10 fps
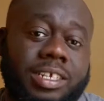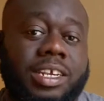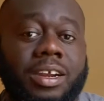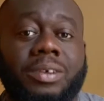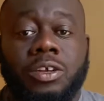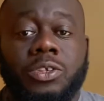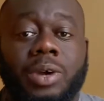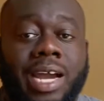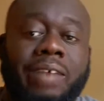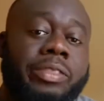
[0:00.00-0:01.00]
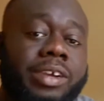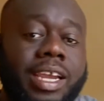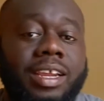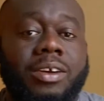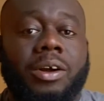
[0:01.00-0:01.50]
channel. So after
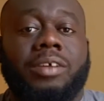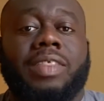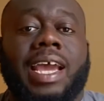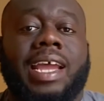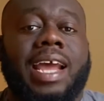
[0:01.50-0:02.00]
getting all of that,